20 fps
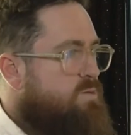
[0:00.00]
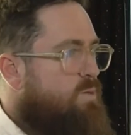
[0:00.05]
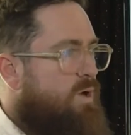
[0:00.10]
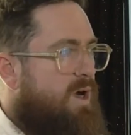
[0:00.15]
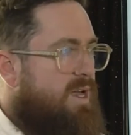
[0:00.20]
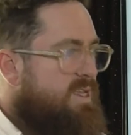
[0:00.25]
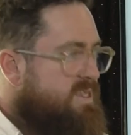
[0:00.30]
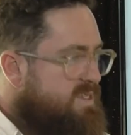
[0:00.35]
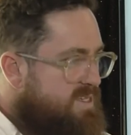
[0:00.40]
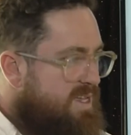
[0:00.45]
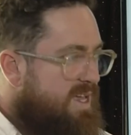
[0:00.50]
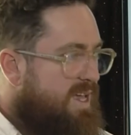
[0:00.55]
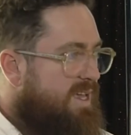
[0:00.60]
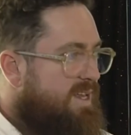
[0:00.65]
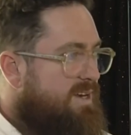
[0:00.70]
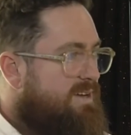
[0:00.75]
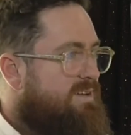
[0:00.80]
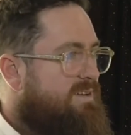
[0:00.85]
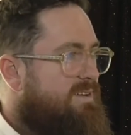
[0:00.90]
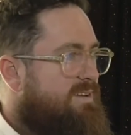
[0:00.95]
Y, and
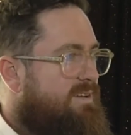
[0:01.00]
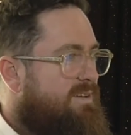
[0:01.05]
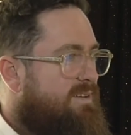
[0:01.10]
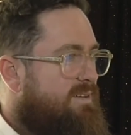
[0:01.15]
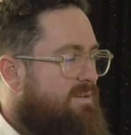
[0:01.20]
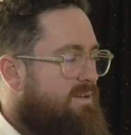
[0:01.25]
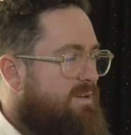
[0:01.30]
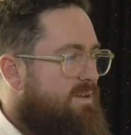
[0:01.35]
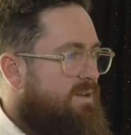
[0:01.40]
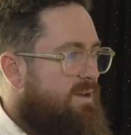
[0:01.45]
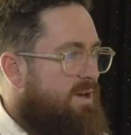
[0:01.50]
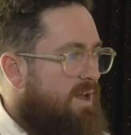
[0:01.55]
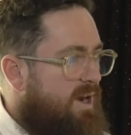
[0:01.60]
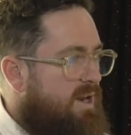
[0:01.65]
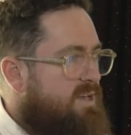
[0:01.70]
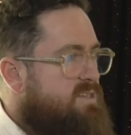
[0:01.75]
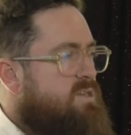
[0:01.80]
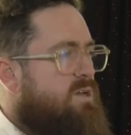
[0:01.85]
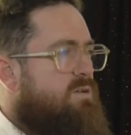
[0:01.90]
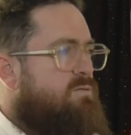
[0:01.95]
Z. And
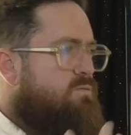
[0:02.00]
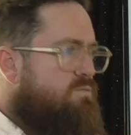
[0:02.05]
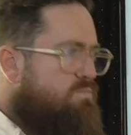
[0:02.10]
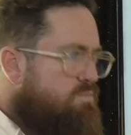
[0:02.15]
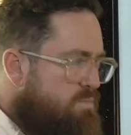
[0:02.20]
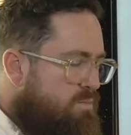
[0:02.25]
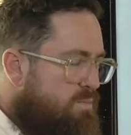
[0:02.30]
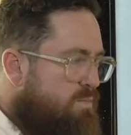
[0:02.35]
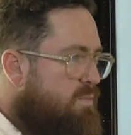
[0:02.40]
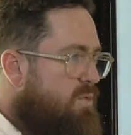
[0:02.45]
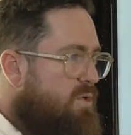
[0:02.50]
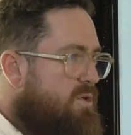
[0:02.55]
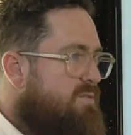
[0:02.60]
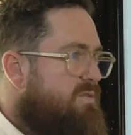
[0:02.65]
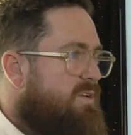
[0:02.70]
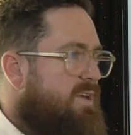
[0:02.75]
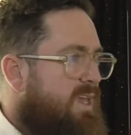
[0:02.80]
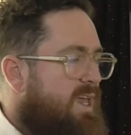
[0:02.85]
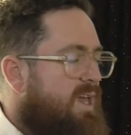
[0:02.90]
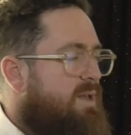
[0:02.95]
it's not
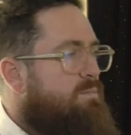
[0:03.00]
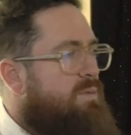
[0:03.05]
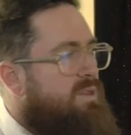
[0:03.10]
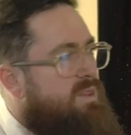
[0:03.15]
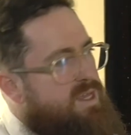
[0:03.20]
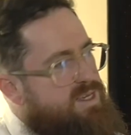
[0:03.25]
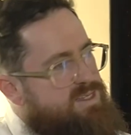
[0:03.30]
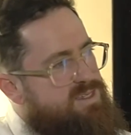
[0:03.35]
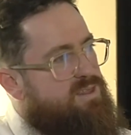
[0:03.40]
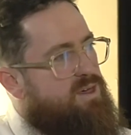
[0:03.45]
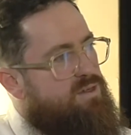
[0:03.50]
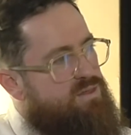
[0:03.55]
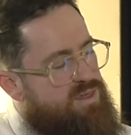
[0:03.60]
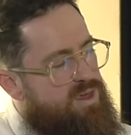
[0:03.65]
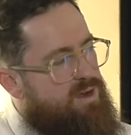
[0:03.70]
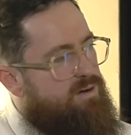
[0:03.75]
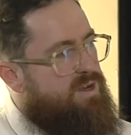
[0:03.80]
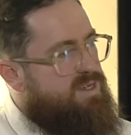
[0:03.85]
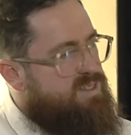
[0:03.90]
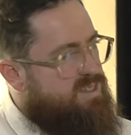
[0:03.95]
proven yet, but these are the
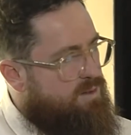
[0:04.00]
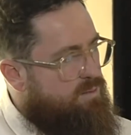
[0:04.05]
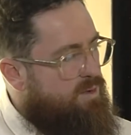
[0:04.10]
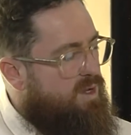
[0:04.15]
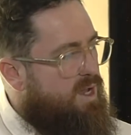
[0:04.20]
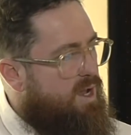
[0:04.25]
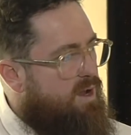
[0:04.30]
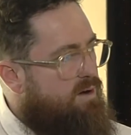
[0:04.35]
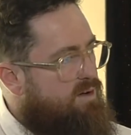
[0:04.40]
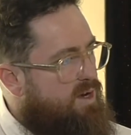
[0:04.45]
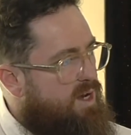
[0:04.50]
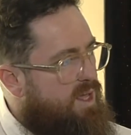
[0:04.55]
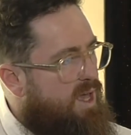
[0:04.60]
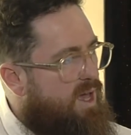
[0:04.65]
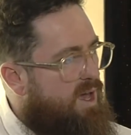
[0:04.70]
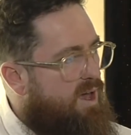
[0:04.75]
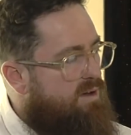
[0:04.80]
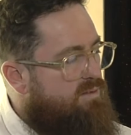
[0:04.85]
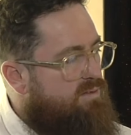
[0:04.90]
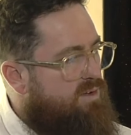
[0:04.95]
theories that we currently
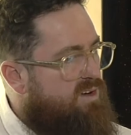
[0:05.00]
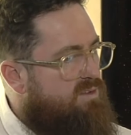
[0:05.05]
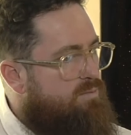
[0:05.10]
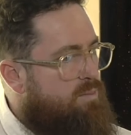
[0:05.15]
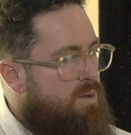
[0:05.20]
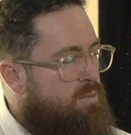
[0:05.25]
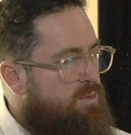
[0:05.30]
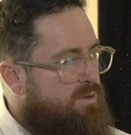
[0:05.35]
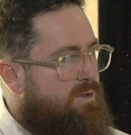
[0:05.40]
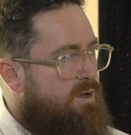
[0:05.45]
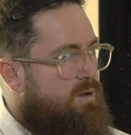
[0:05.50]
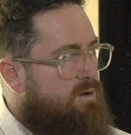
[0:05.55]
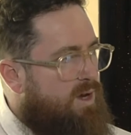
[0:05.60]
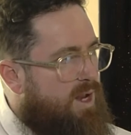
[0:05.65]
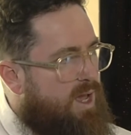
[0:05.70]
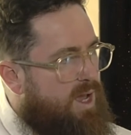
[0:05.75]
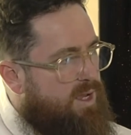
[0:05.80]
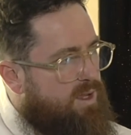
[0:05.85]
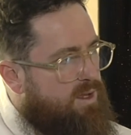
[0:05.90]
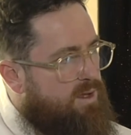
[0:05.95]
have. And if people don't
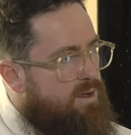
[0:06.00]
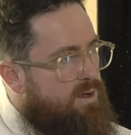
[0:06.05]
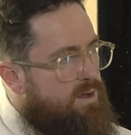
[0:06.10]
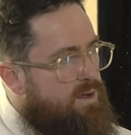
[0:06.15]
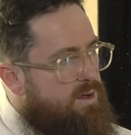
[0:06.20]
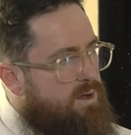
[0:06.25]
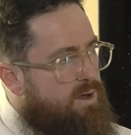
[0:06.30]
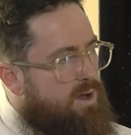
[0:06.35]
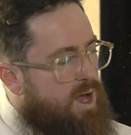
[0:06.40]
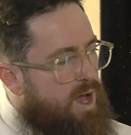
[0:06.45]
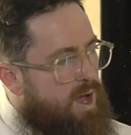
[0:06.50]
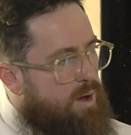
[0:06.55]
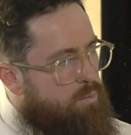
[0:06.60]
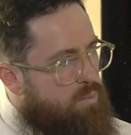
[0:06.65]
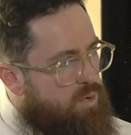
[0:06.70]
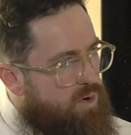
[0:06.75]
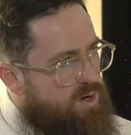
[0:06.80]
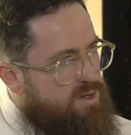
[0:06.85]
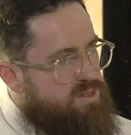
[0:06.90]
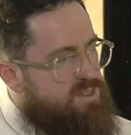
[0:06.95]
like our
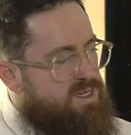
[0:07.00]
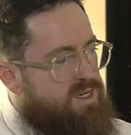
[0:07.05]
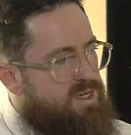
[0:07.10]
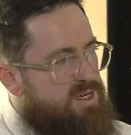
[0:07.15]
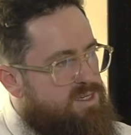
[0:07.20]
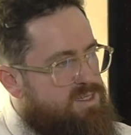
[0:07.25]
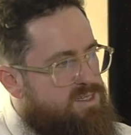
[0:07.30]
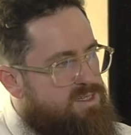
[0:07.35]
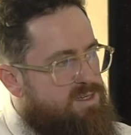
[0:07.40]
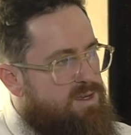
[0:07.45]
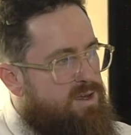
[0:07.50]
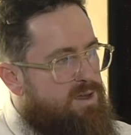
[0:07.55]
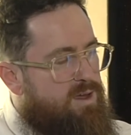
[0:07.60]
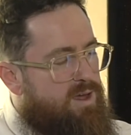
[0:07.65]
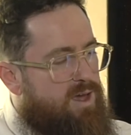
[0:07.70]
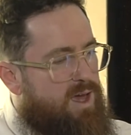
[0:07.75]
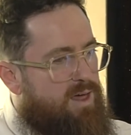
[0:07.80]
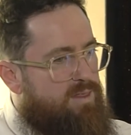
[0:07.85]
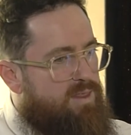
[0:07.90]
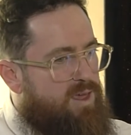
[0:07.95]
process
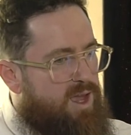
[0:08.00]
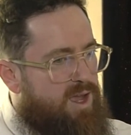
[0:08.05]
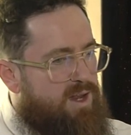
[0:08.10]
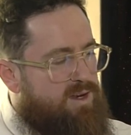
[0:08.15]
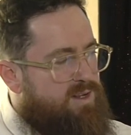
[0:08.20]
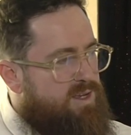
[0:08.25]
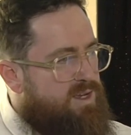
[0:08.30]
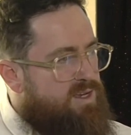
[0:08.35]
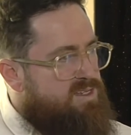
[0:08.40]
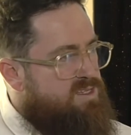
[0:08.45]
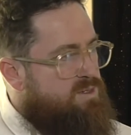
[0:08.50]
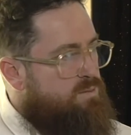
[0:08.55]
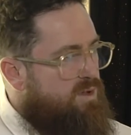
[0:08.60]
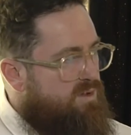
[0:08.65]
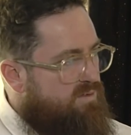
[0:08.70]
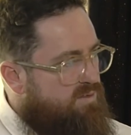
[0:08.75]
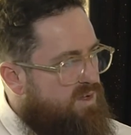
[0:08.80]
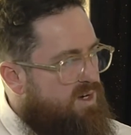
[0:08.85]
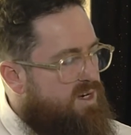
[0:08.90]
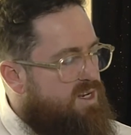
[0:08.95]
and the ideas that
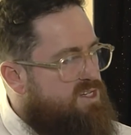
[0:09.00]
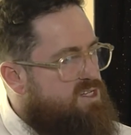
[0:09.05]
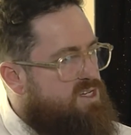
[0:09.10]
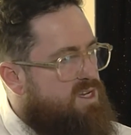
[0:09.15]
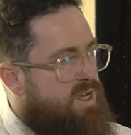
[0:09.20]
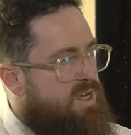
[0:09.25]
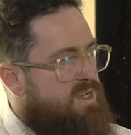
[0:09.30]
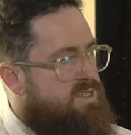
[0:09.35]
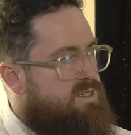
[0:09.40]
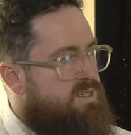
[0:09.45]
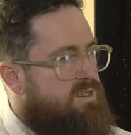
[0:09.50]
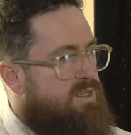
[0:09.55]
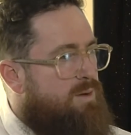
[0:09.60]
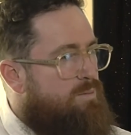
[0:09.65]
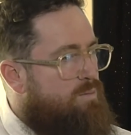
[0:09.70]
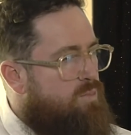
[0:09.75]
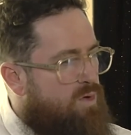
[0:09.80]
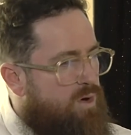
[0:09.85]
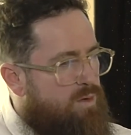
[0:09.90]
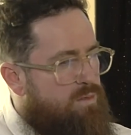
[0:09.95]
we've initiated, they're
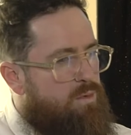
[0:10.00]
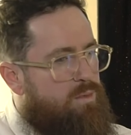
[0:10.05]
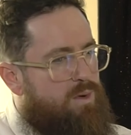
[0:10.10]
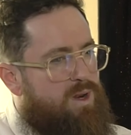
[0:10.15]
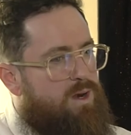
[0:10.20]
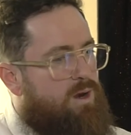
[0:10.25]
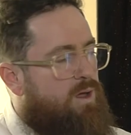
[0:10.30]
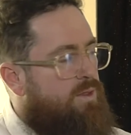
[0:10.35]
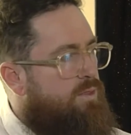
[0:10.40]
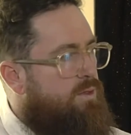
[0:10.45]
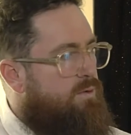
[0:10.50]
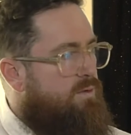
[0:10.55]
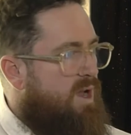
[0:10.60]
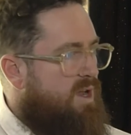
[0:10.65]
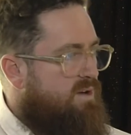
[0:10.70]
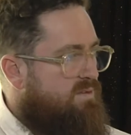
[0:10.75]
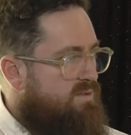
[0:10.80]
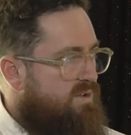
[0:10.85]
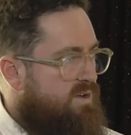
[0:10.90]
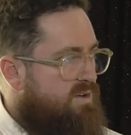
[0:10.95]
probably not the
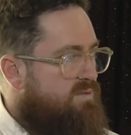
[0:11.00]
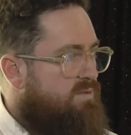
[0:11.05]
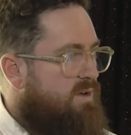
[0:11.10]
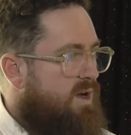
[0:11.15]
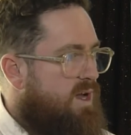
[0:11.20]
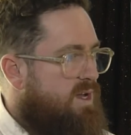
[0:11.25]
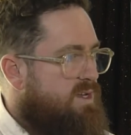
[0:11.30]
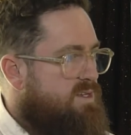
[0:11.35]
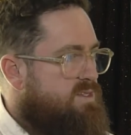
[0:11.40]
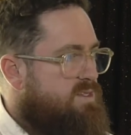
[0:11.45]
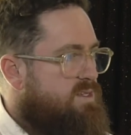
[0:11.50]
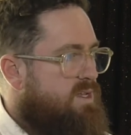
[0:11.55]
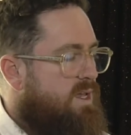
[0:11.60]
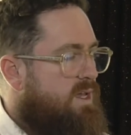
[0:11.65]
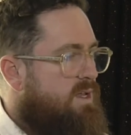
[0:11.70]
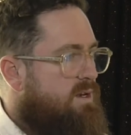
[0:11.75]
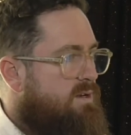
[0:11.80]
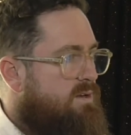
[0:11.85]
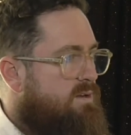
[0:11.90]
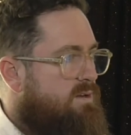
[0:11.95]
right fit for us.
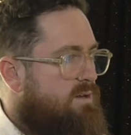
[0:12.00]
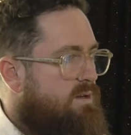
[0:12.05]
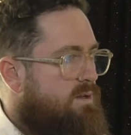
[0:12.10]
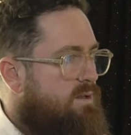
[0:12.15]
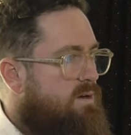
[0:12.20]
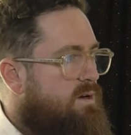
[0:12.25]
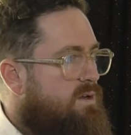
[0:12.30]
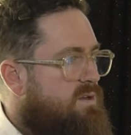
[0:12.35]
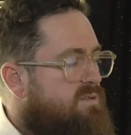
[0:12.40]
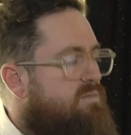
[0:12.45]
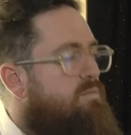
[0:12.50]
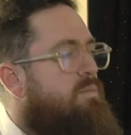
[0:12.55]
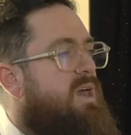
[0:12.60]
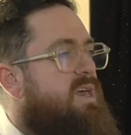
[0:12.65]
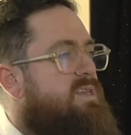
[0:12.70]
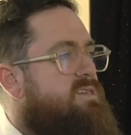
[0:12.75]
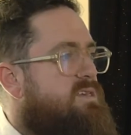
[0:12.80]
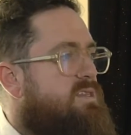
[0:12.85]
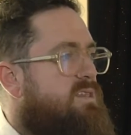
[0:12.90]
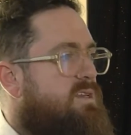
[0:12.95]
And it's
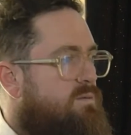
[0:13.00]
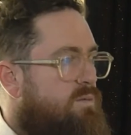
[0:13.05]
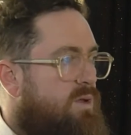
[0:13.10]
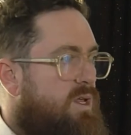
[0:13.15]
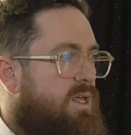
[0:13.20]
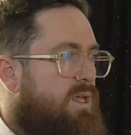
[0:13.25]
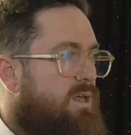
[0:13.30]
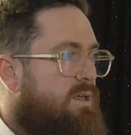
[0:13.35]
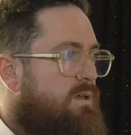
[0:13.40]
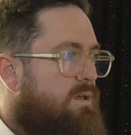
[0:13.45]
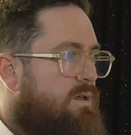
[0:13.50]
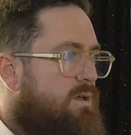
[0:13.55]
better that we